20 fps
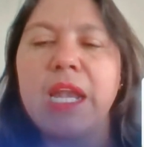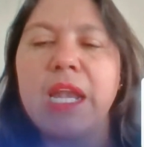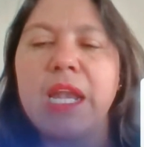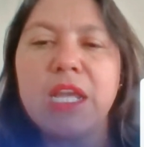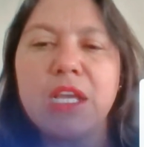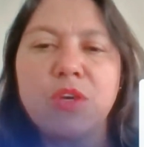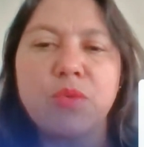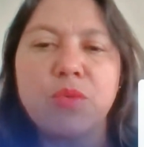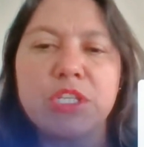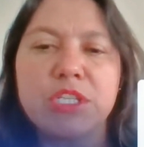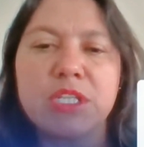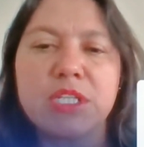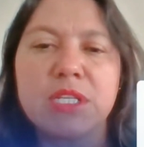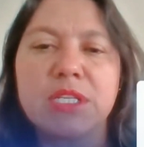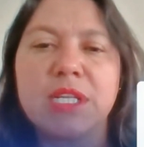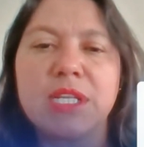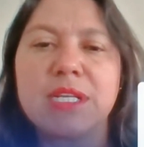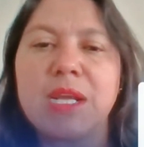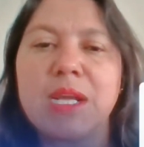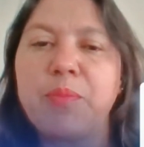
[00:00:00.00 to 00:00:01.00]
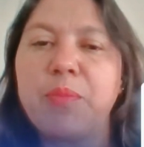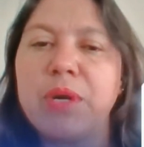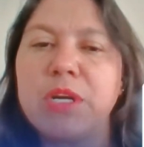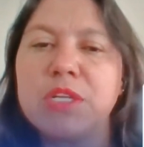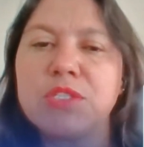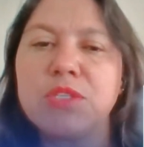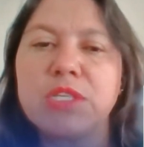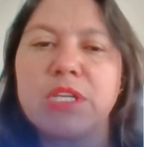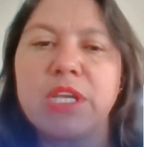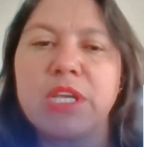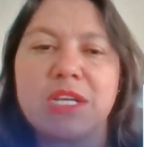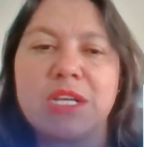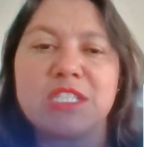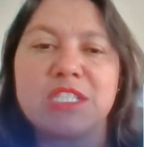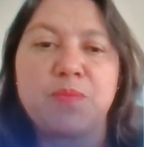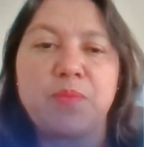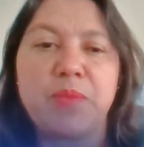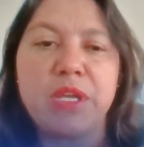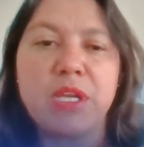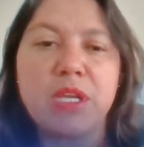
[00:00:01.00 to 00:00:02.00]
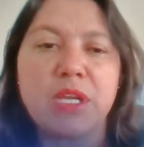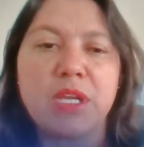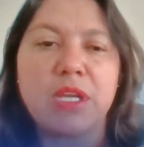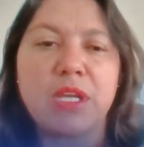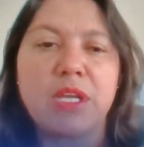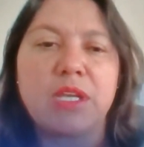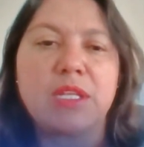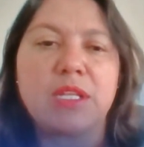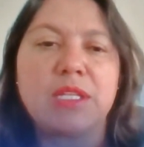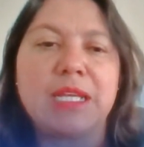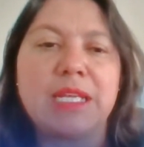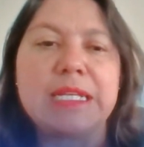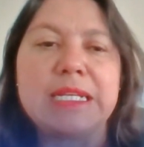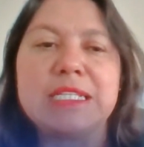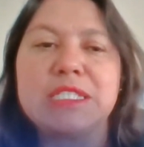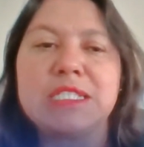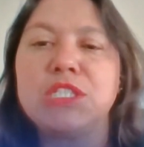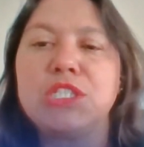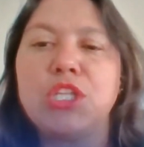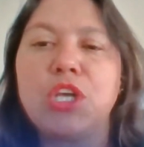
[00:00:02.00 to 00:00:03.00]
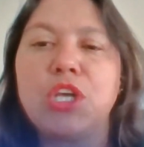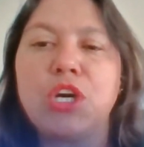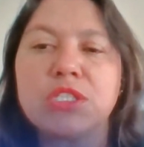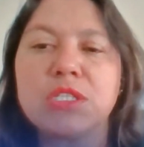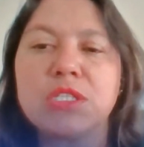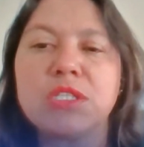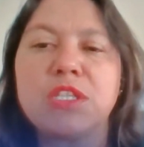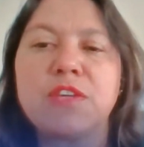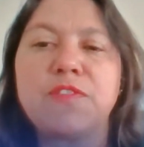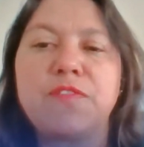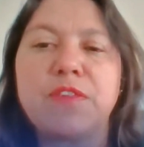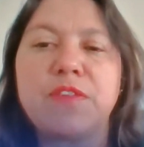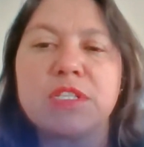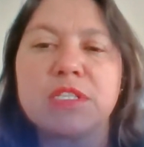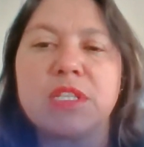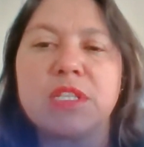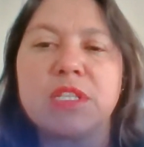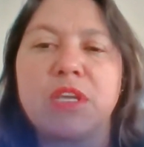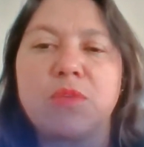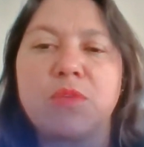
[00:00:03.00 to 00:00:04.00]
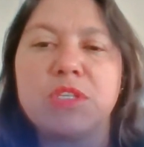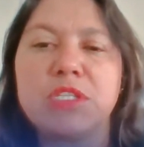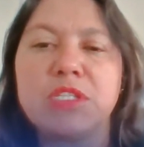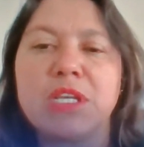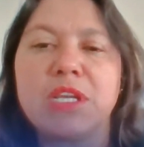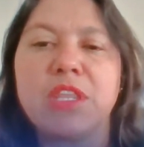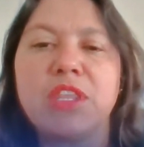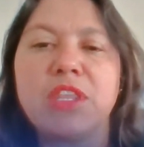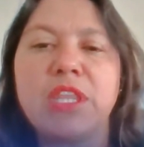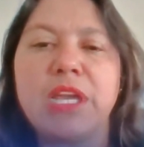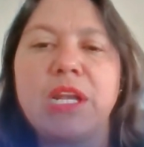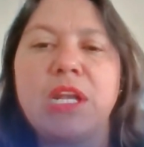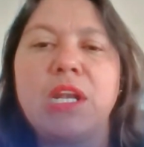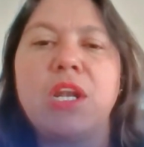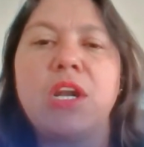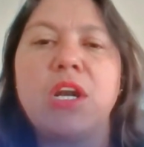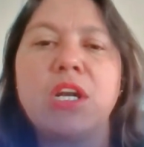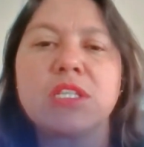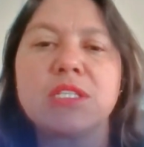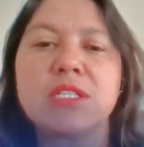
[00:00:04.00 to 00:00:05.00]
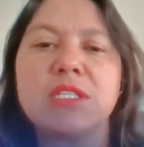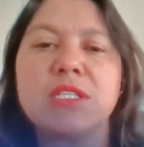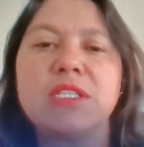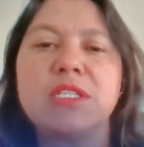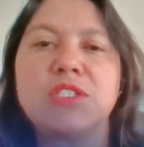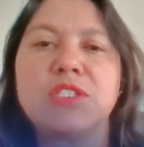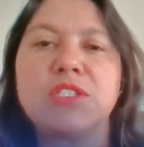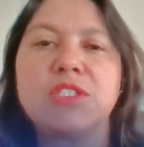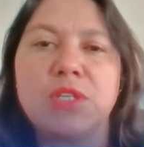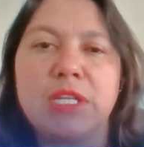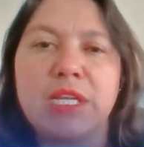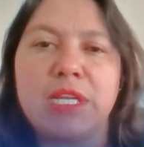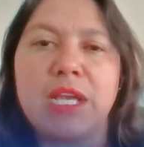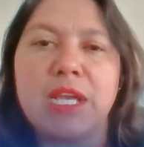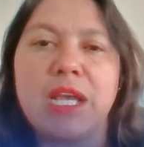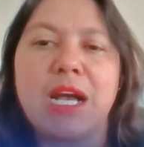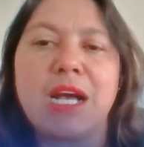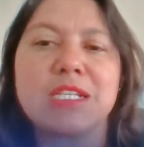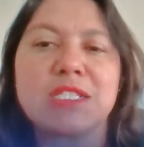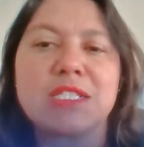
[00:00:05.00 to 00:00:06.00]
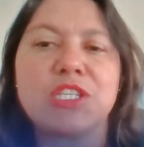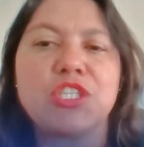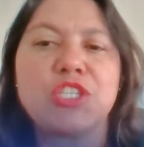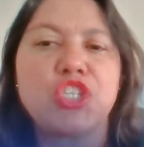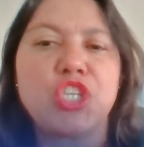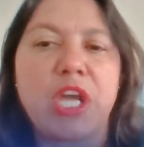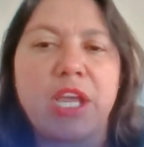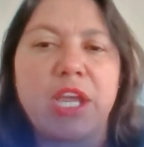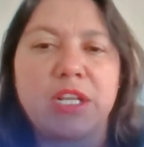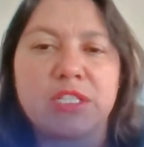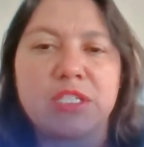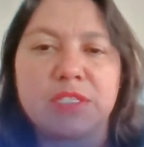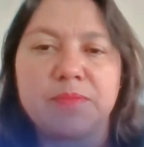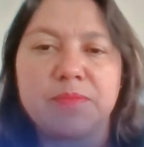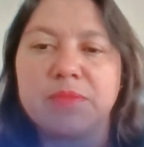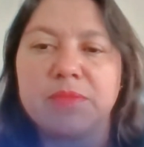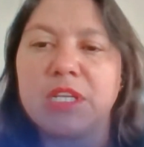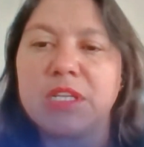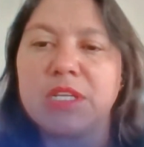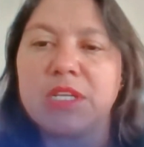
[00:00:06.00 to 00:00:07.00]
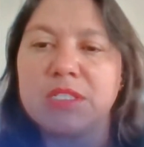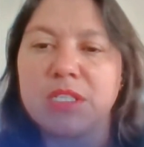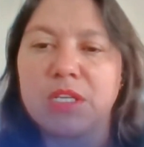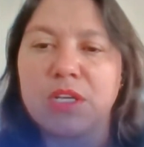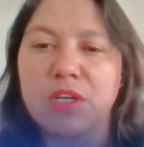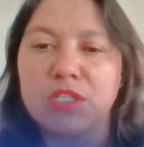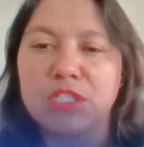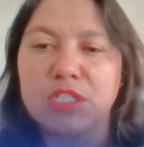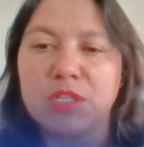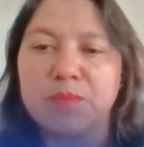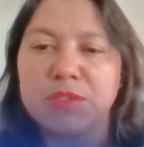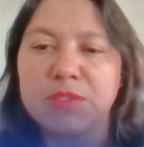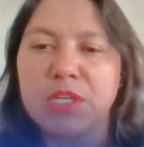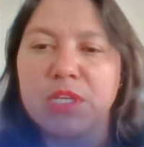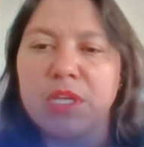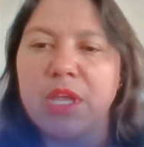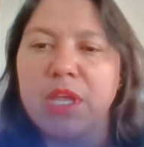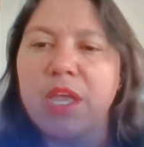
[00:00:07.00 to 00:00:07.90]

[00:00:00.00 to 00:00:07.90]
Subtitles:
A language that a person can speak that is not the first language they learned naturally as child. That is the concept.